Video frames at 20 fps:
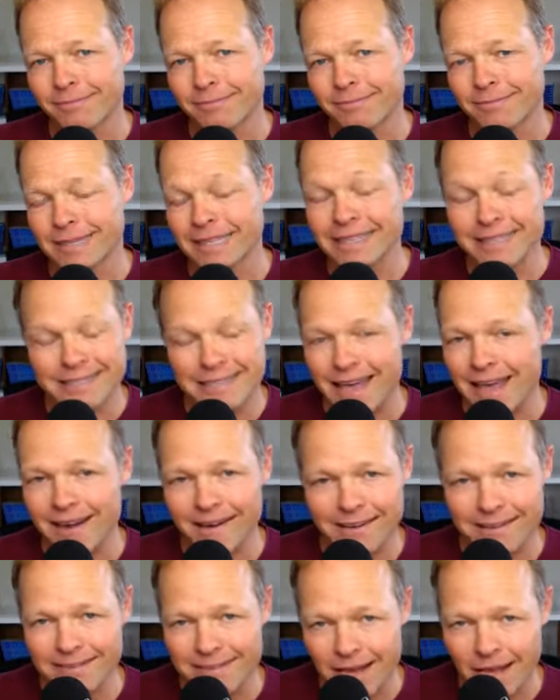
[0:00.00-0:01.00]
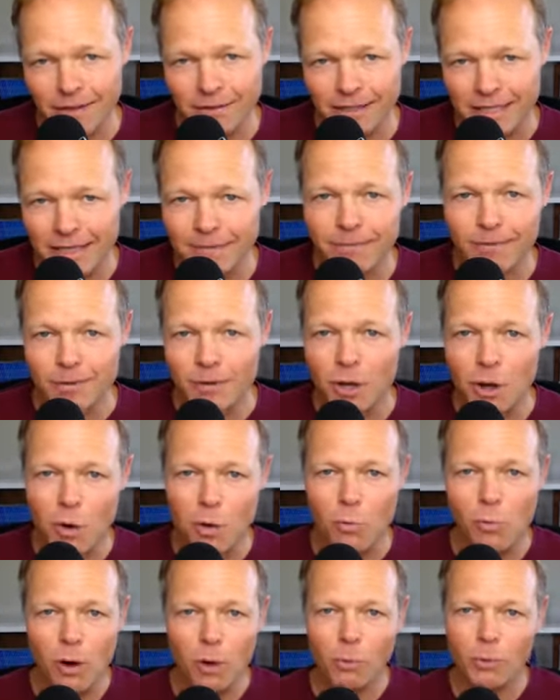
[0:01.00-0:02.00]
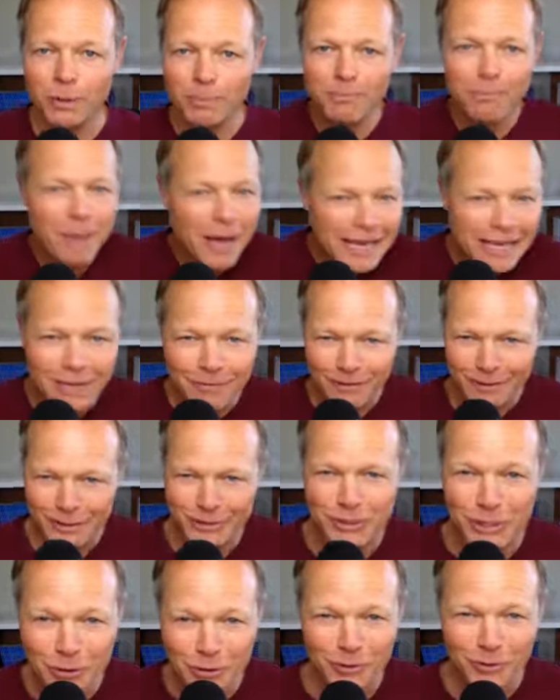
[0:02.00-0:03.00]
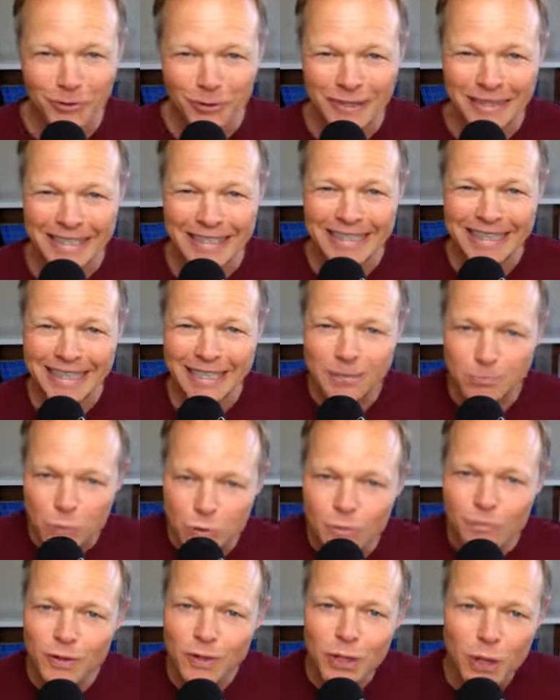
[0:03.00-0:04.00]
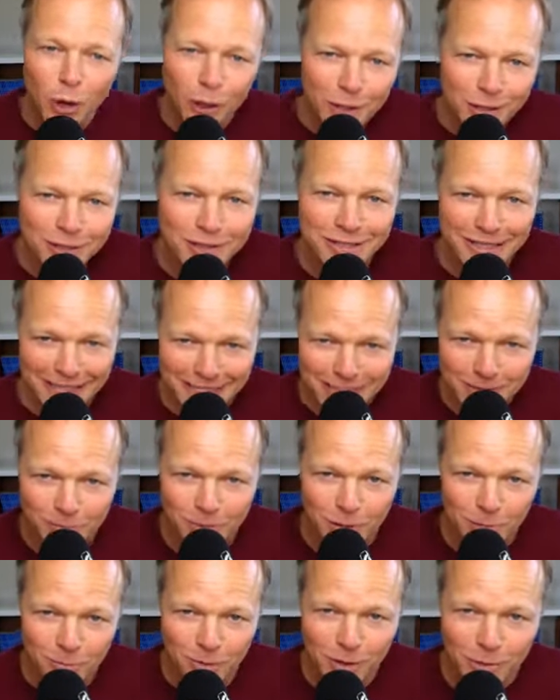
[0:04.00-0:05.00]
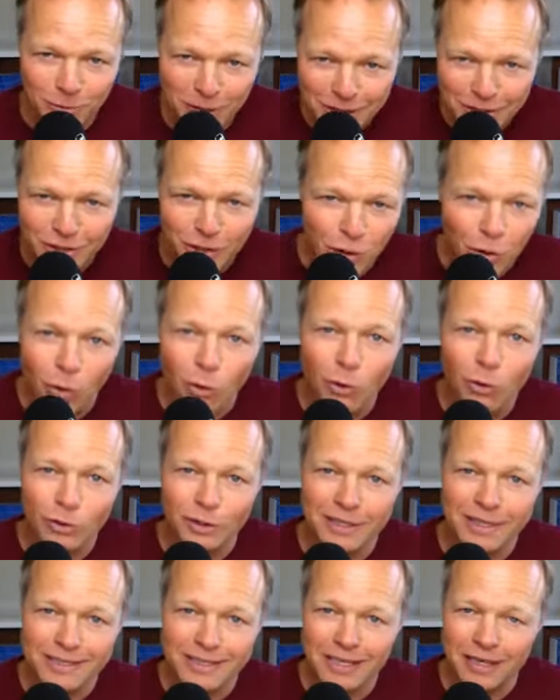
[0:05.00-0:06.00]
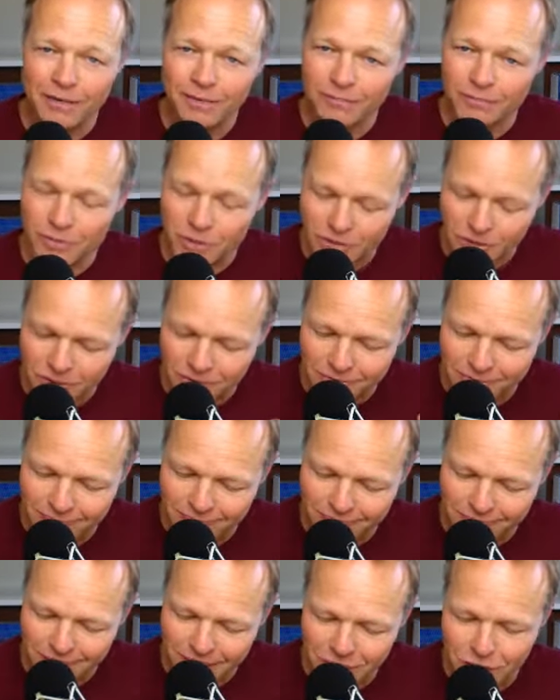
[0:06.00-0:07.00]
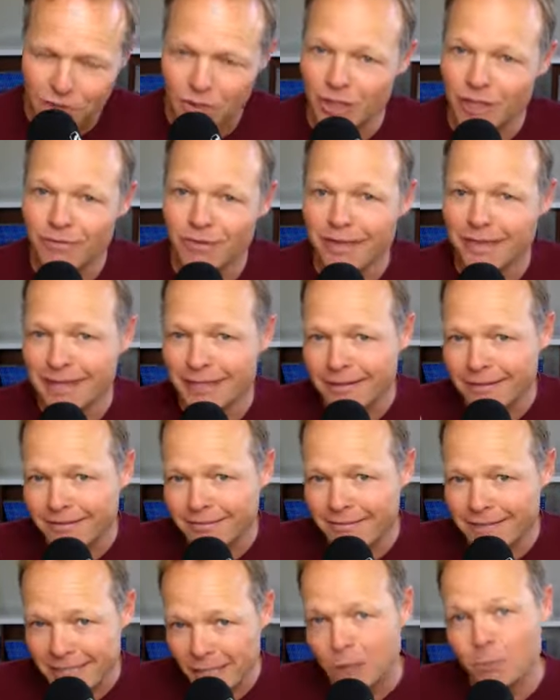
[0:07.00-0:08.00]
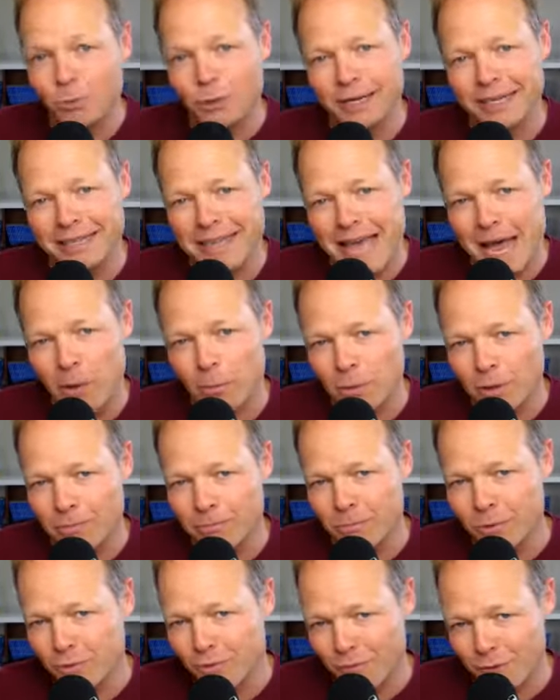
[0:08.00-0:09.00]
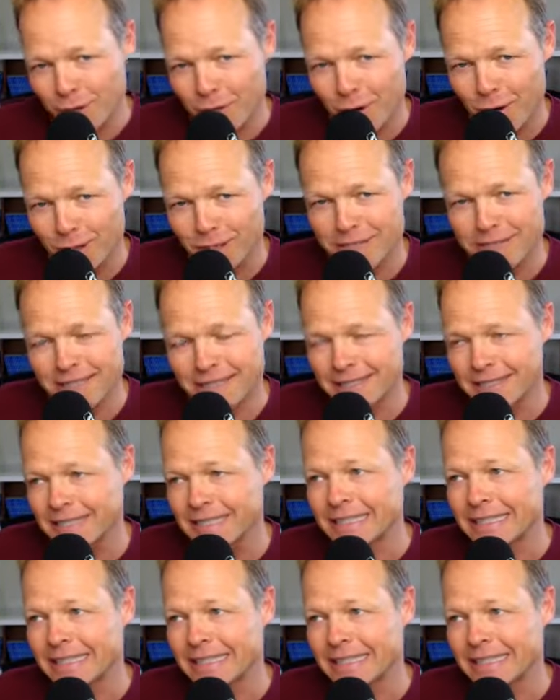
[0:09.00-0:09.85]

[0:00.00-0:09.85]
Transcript: he decided to sell, even though what we many of us do is move the yardsticks. When we reach a goal, instead of just achieving and celebrating that, we move the yardsticks.